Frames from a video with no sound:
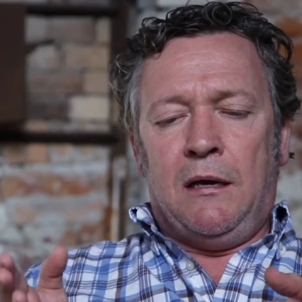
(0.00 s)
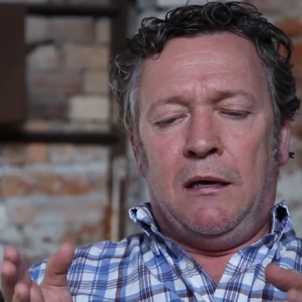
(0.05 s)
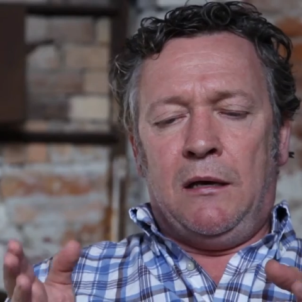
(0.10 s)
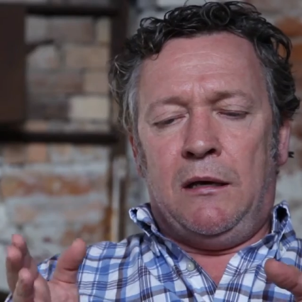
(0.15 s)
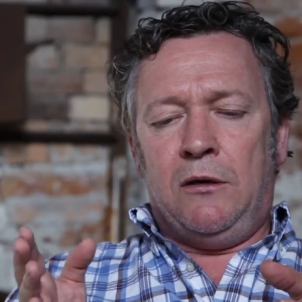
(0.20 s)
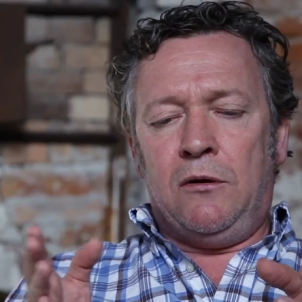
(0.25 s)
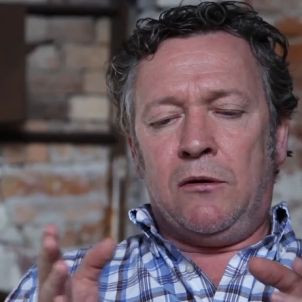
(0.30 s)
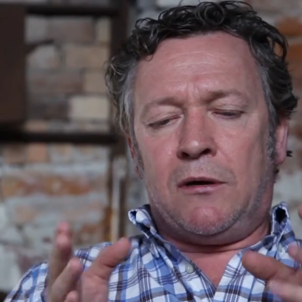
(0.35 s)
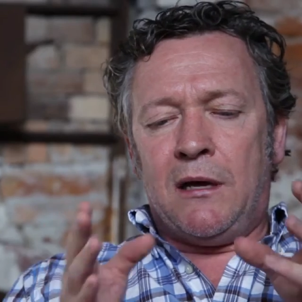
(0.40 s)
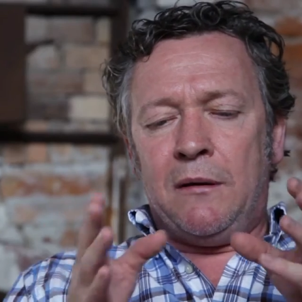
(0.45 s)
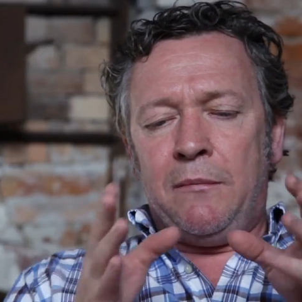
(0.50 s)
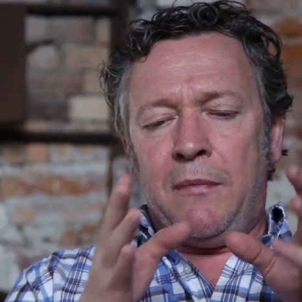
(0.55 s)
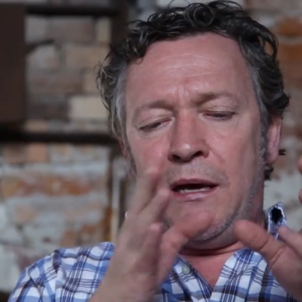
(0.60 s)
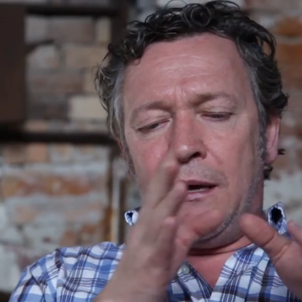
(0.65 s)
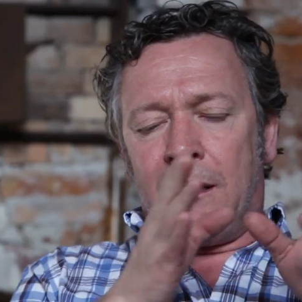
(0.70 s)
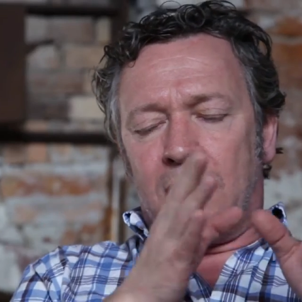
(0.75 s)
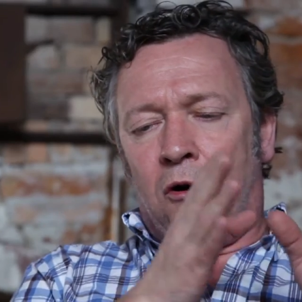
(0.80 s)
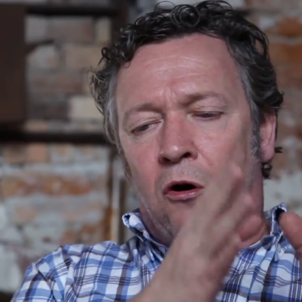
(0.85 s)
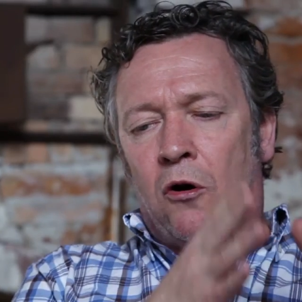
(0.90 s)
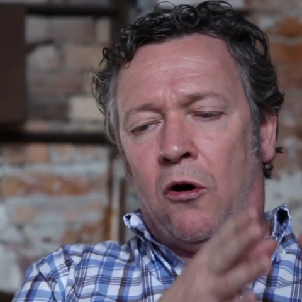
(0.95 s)
You can
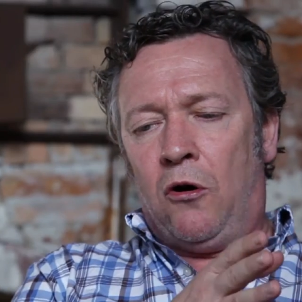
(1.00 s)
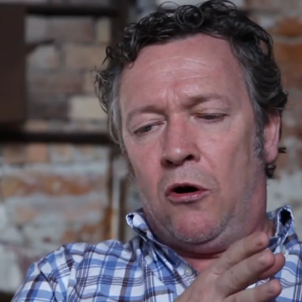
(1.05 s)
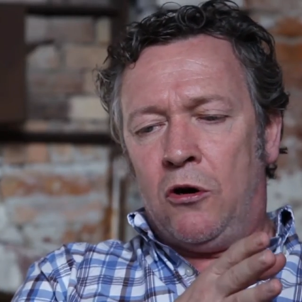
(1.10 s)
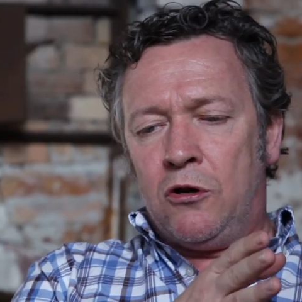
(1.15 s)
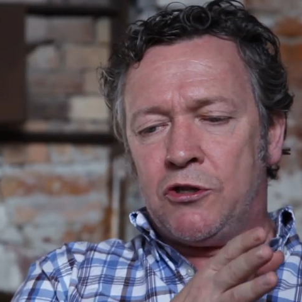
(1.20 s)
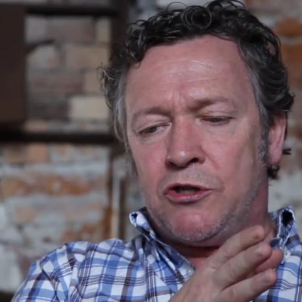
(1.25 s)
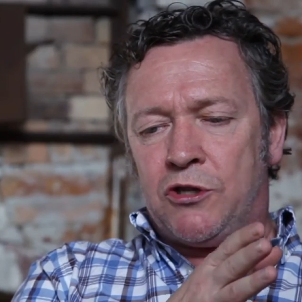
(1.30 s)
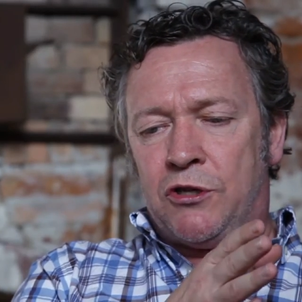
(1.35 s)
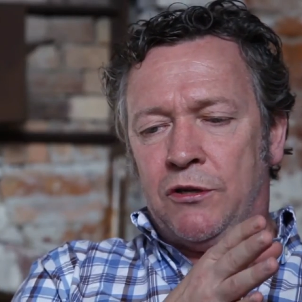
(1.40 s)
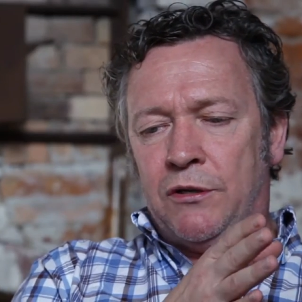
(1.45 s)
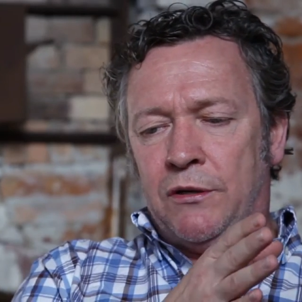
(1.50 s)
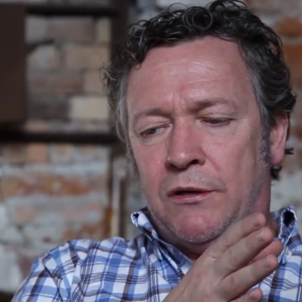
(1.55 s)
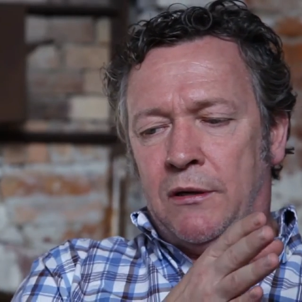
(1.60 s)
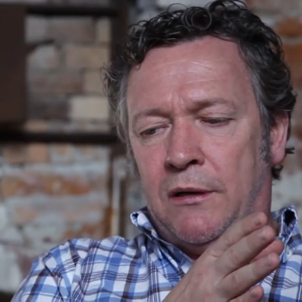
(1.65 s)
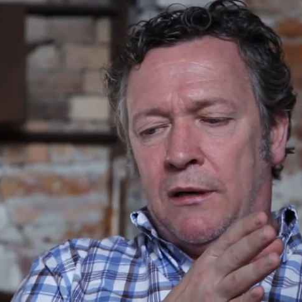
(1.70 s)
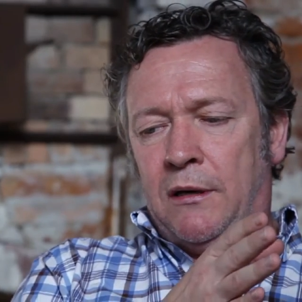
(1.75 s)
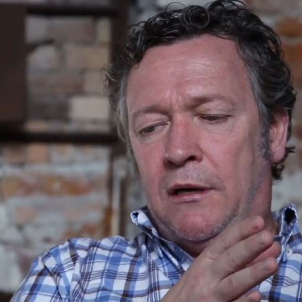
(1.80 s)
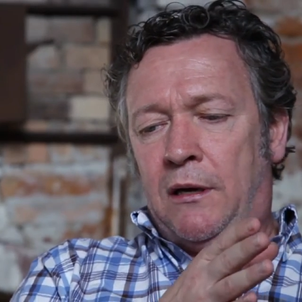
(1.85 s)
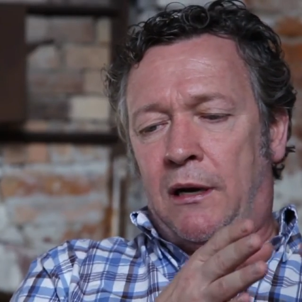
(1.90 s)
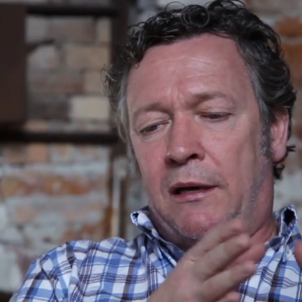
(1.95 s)
make a horse
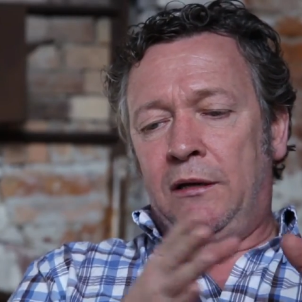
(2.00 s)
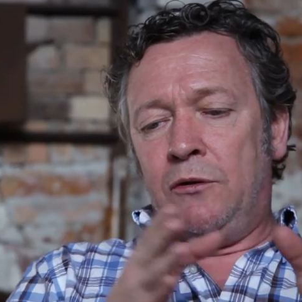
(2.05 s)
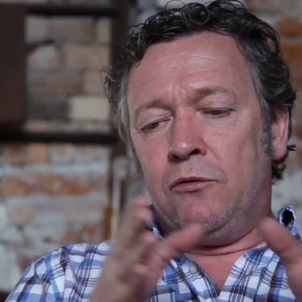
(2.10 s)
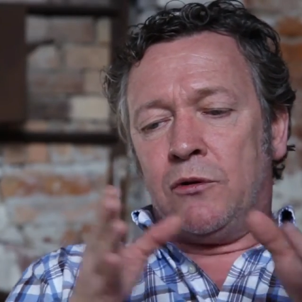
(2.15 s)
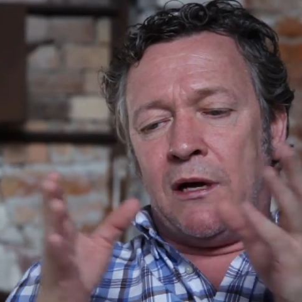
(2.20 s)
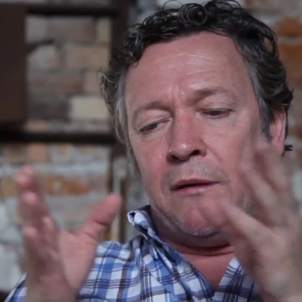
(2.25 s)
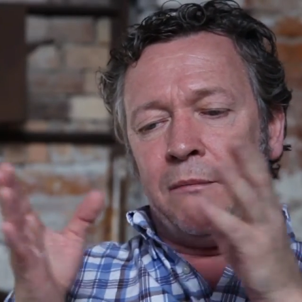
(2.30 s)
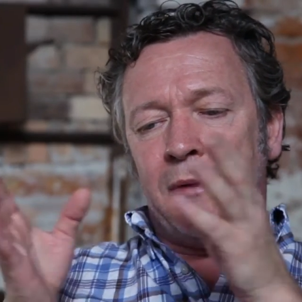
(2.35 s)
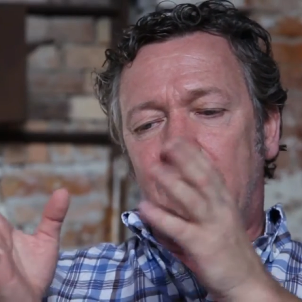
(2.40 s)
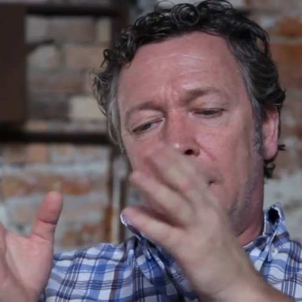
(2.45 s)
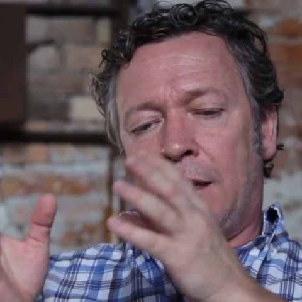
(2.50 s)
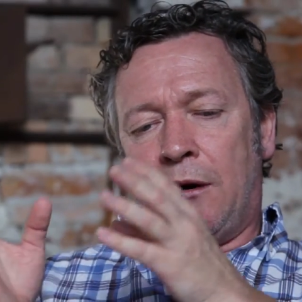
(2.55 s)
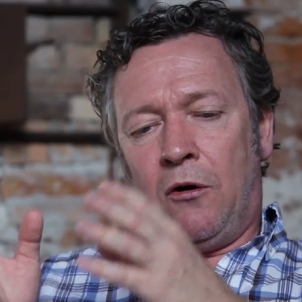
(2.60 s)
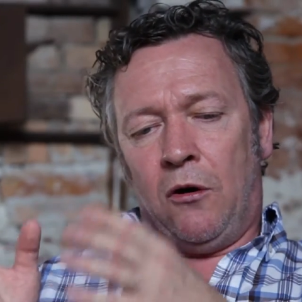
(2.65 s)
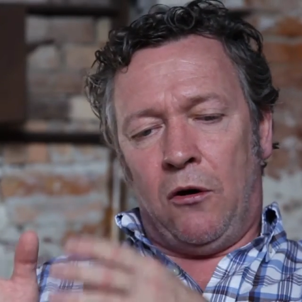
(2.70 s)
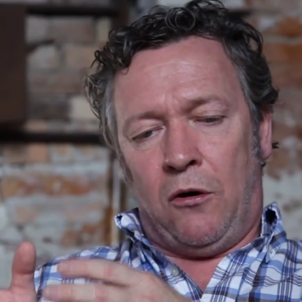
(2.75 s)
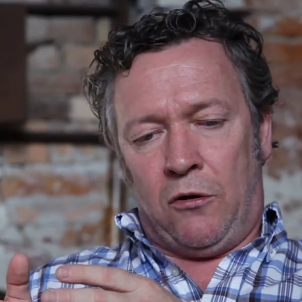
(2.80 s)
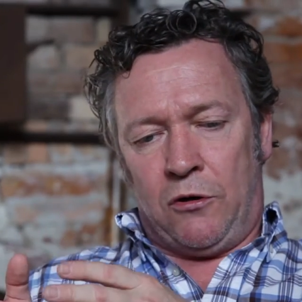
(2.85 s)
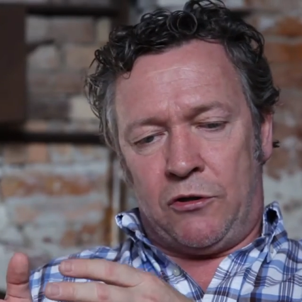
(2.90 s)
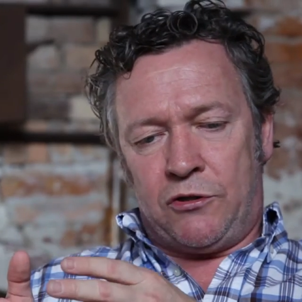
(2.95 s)
and you can make a
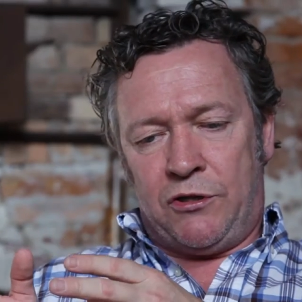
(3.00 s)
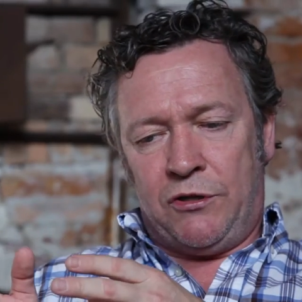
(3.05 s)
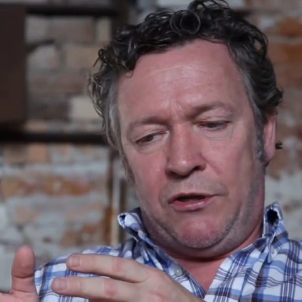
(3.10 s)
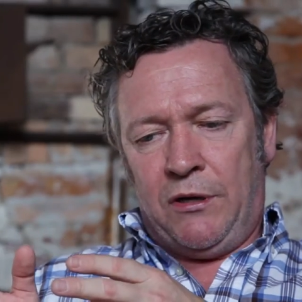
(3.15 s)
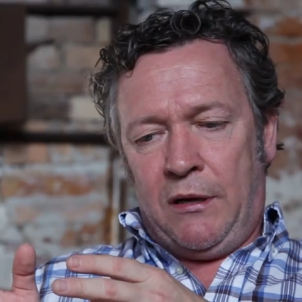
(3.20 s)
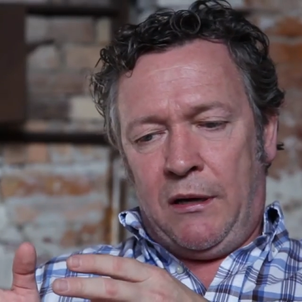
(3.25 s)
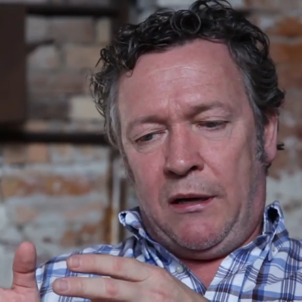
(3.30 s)
horse.